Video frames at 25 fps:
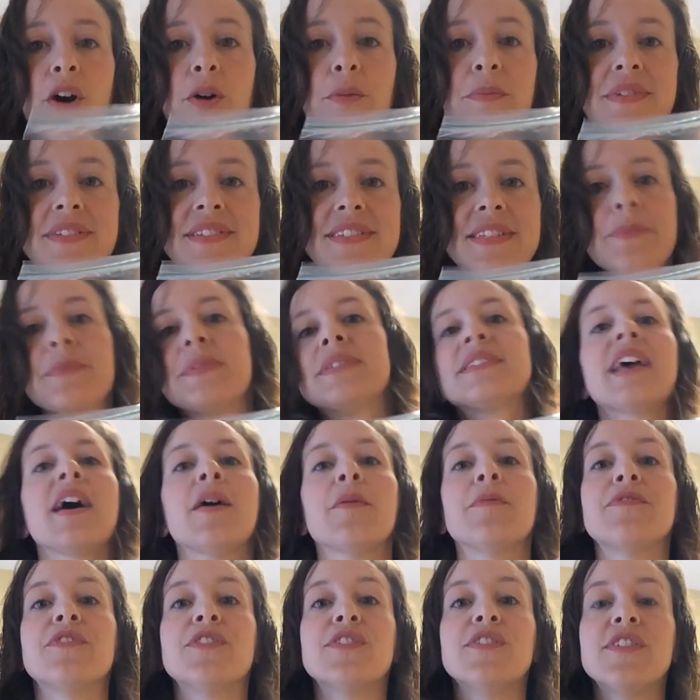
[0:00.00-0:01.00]
I hope this tip is
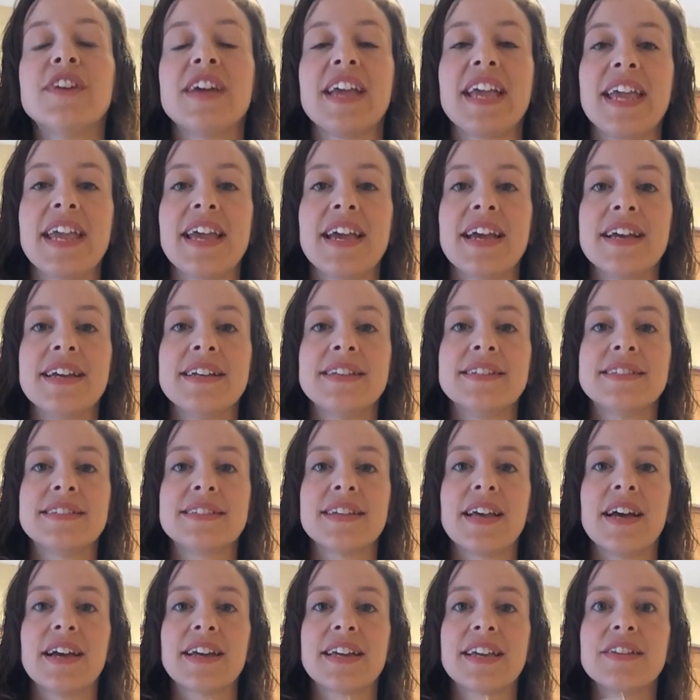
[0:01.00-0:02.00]
helpful and
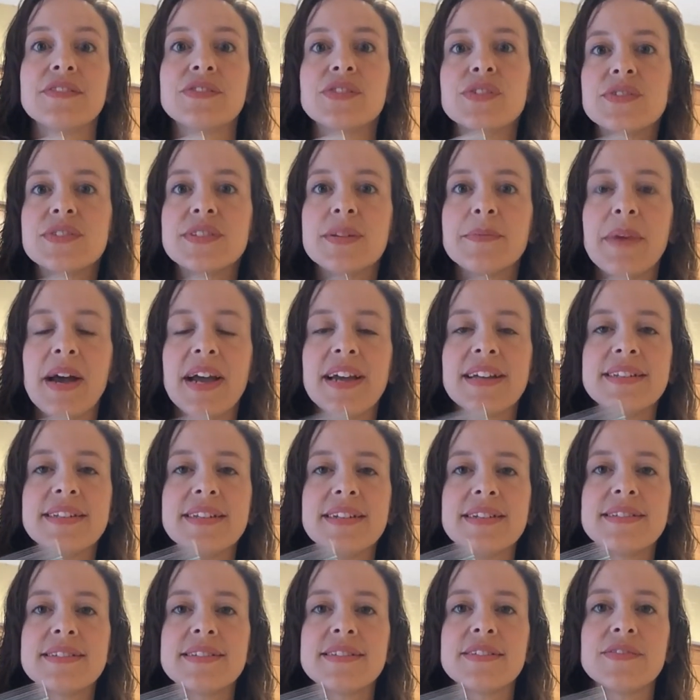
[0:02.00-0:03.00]
gives you some
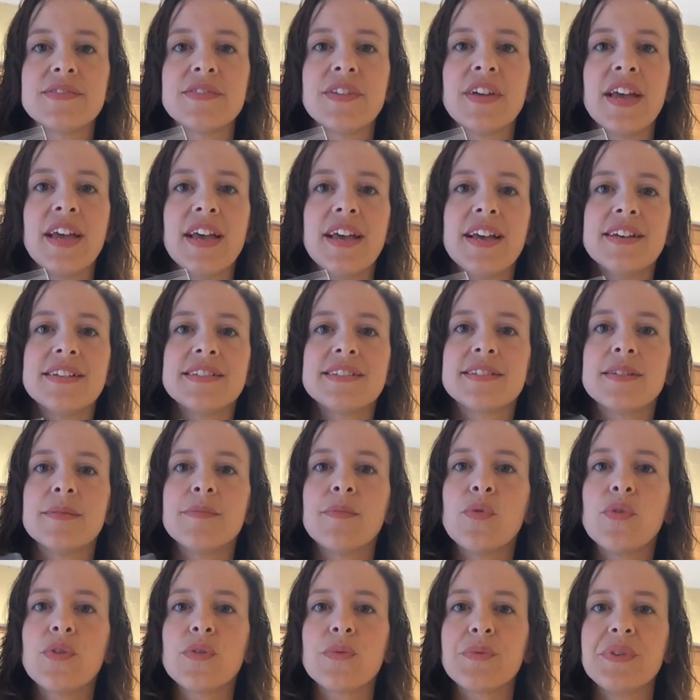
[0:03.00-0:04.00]
ideas of some
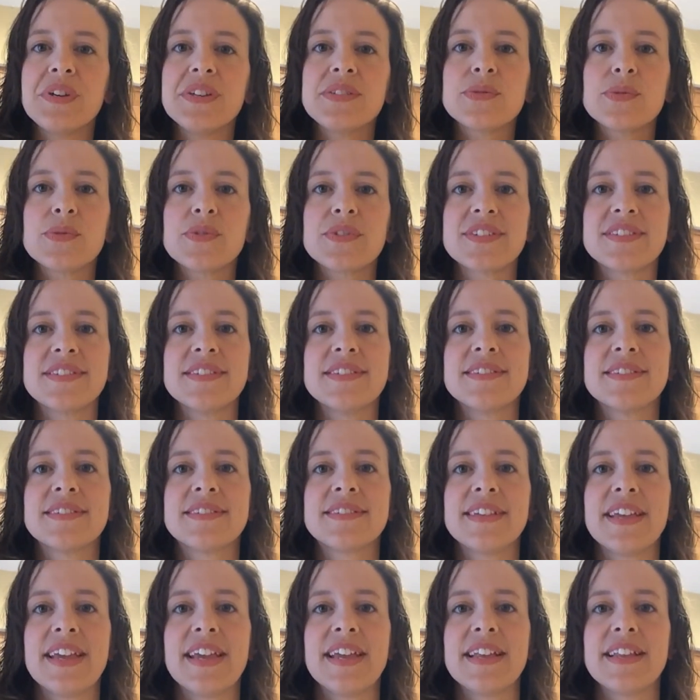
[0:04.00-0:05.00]
more
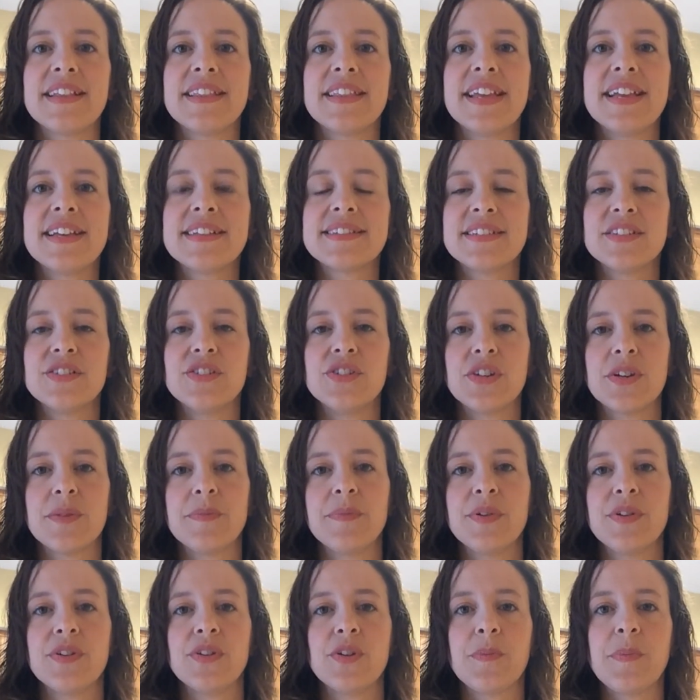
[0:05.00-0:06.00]
resources and things that you can
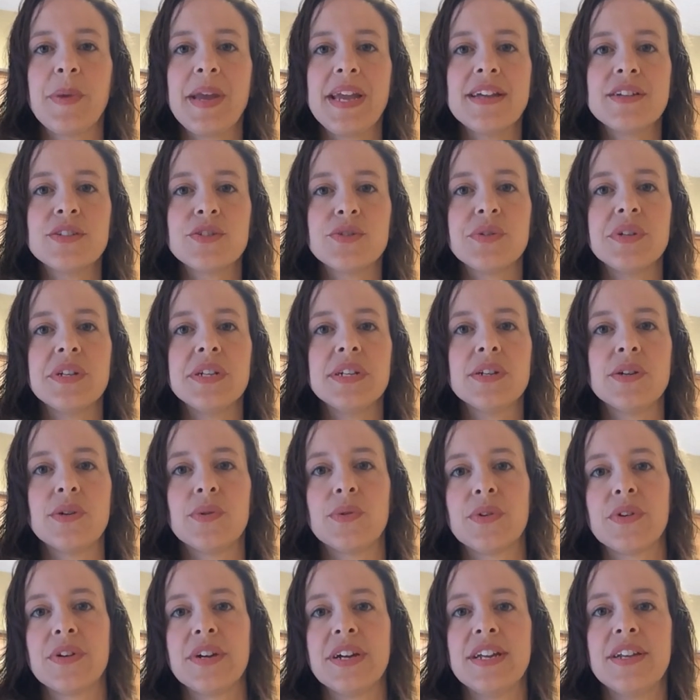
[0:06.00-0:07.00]
put in your pantry
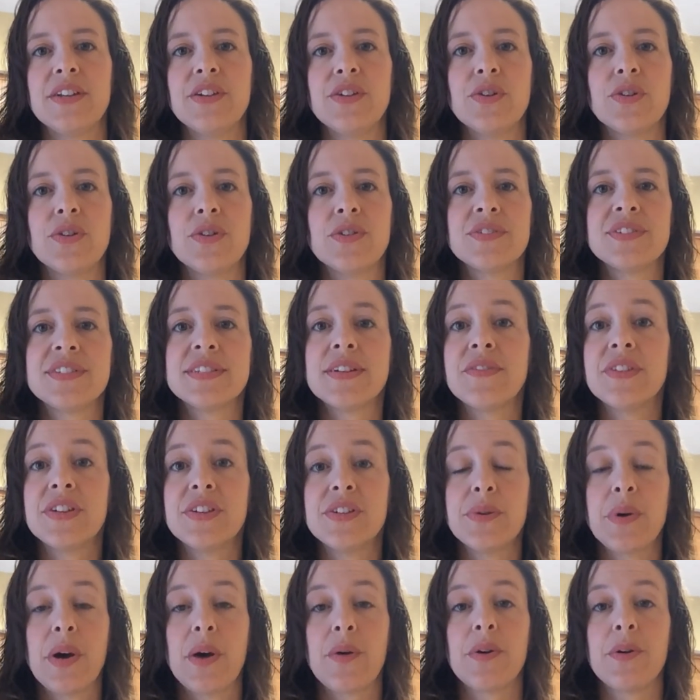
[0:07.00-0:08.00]
or in your
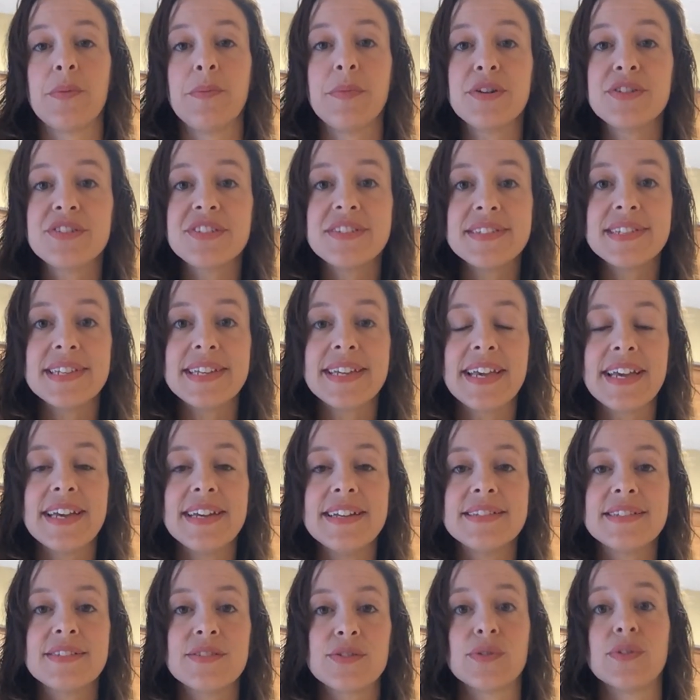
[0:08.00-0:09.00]
72-hour emergency
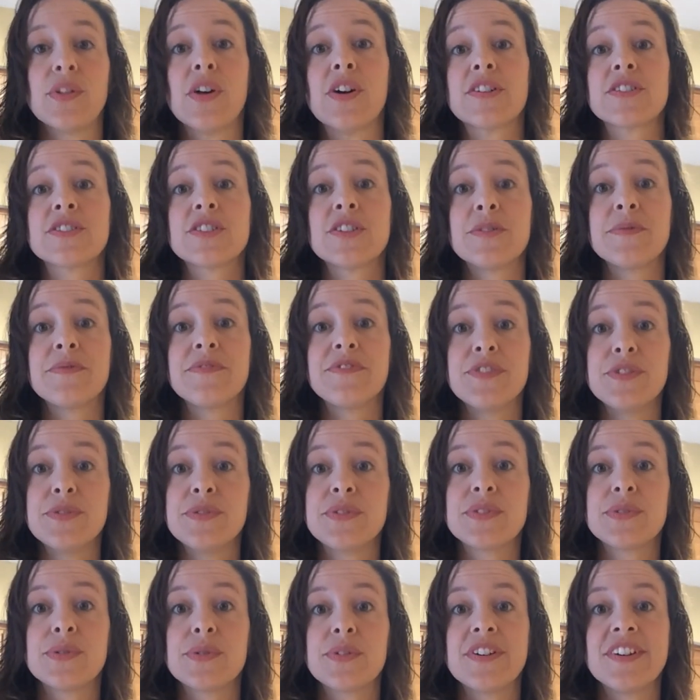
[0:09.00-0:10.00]
kits or long-term
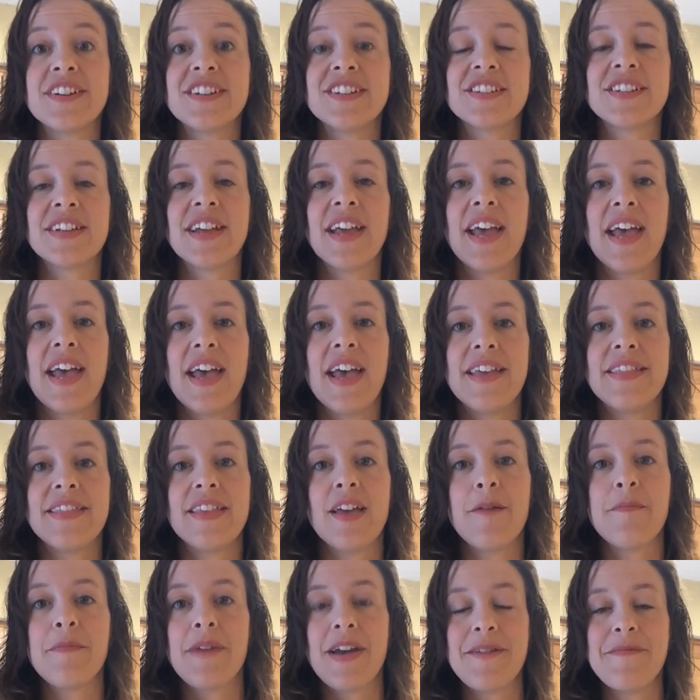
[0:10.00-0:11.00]
food storage
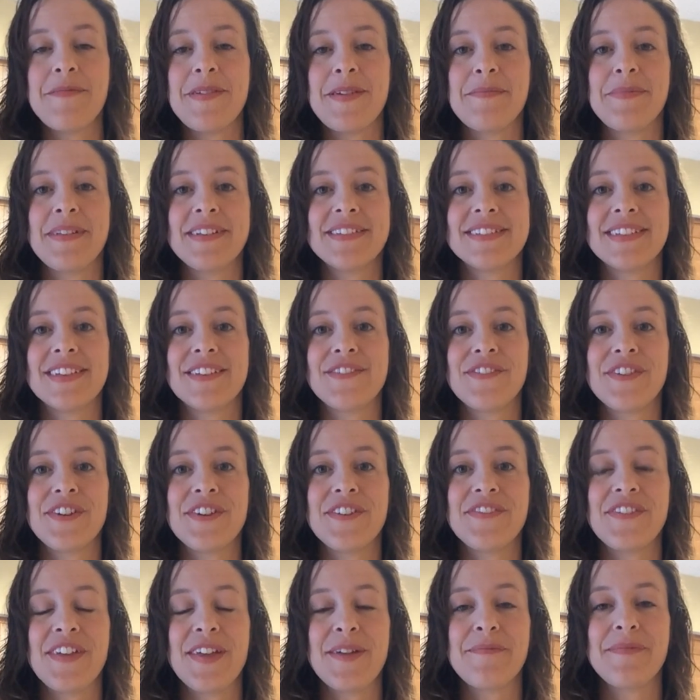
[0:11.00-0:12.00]
that might be a blessing for
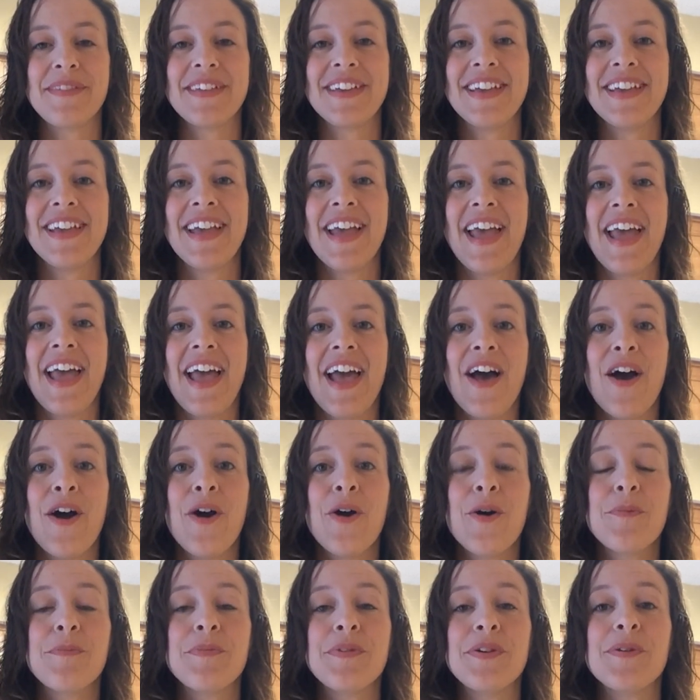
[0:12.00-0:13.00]
your family.
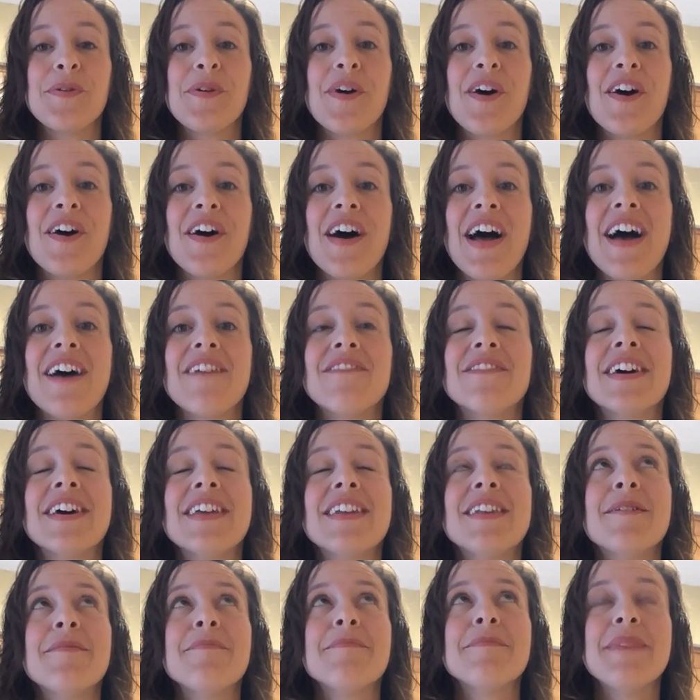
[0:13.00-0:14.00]
Hope you all have
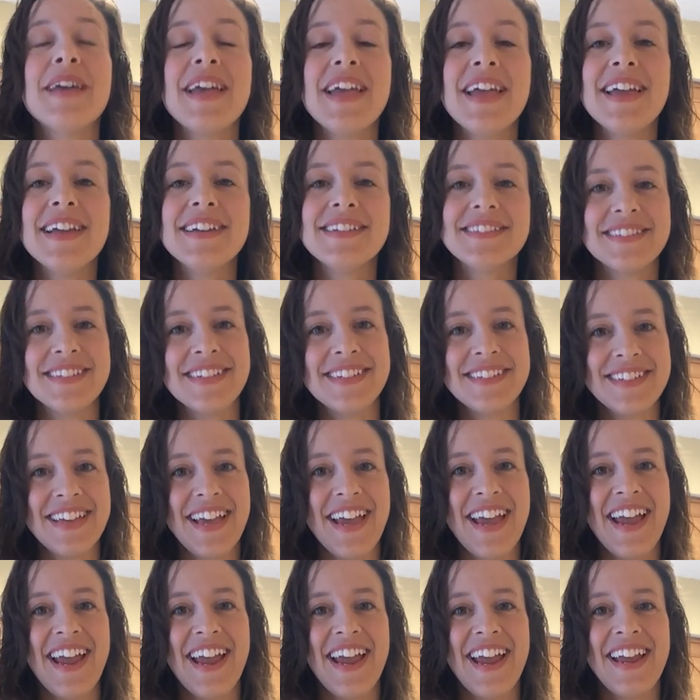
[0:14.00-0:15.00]
an amazing
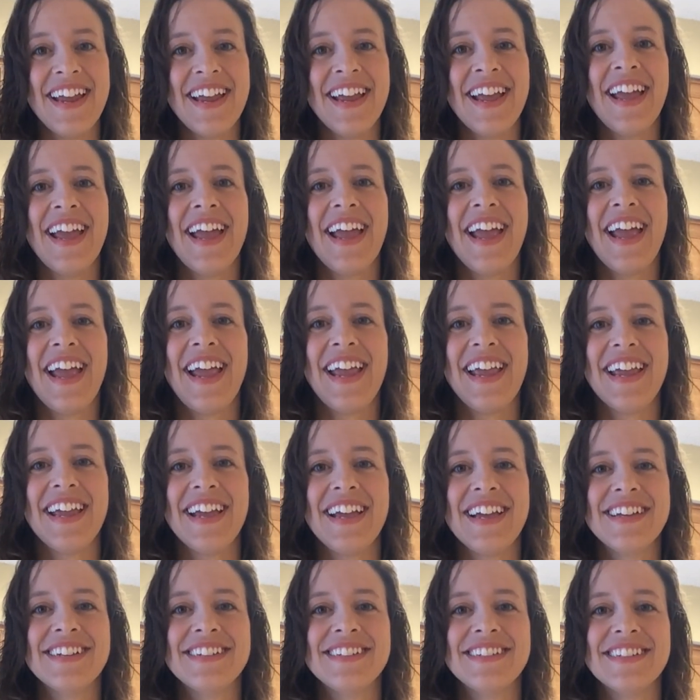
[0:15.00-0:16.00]
day
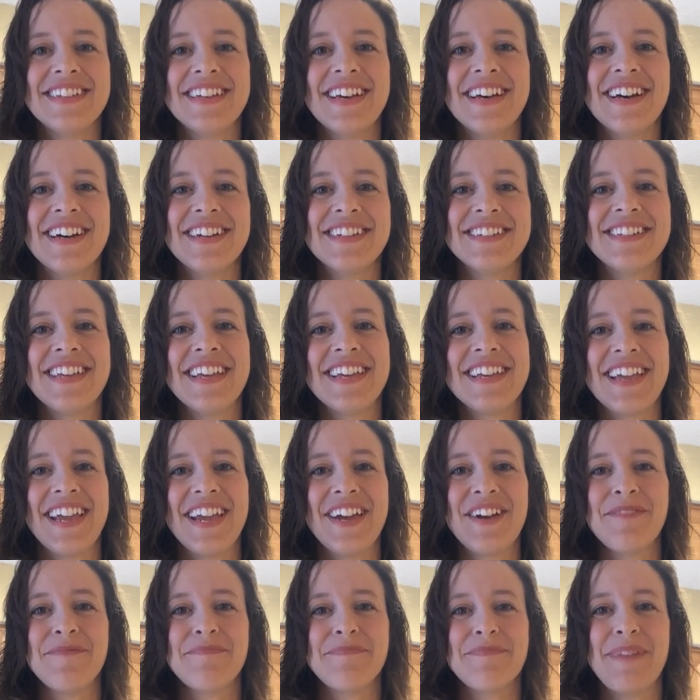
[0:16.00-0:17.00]
and take
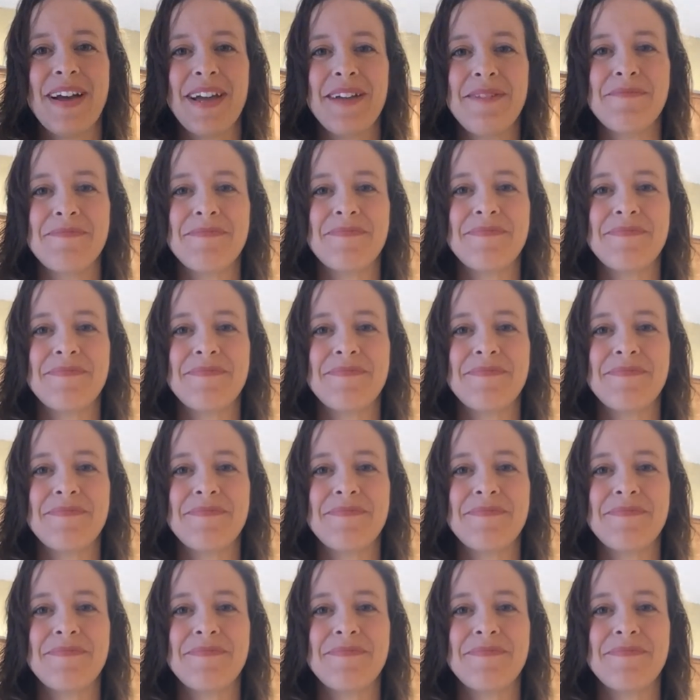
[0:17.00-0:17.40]
care. Bye.